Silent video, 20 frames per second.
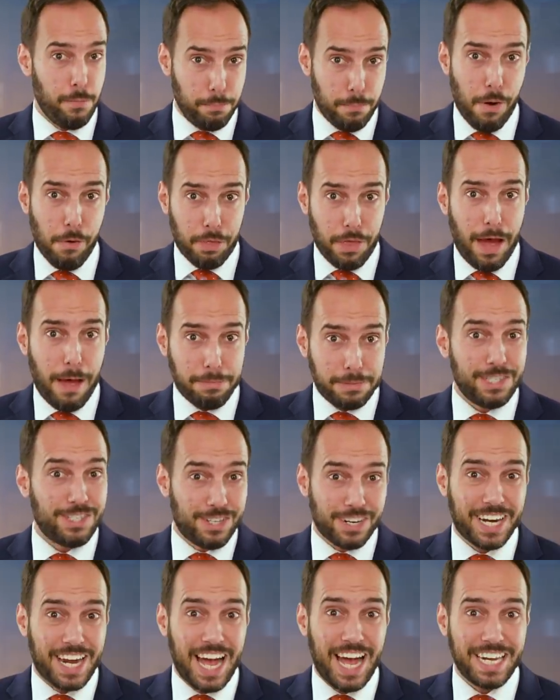Both options
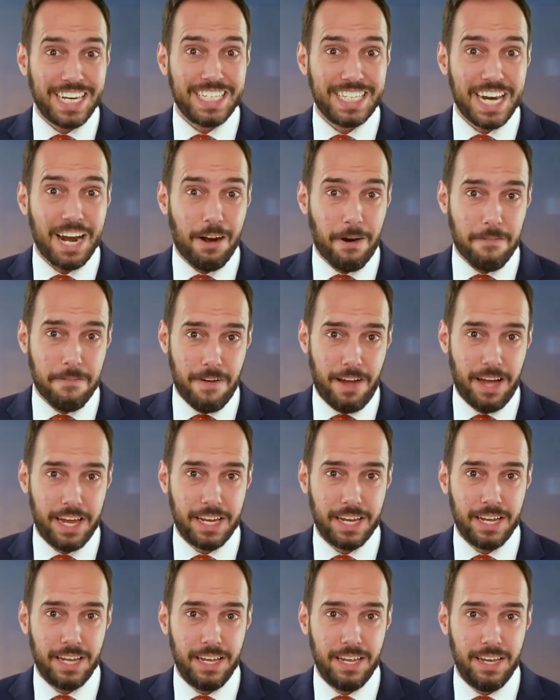are kind of terrifying.
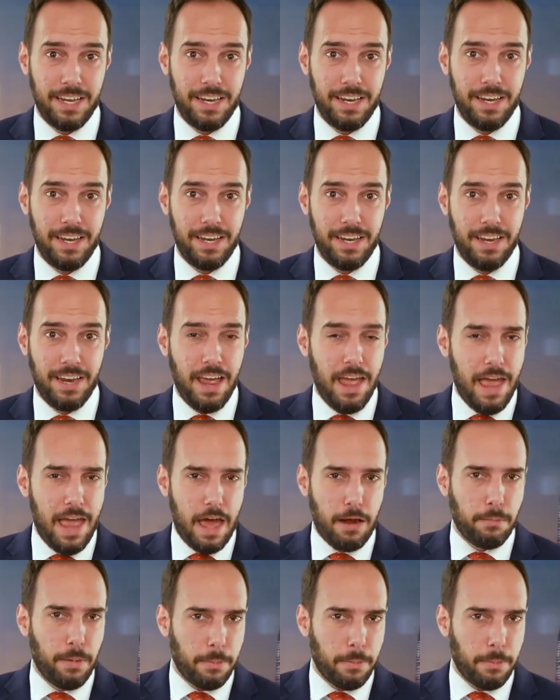And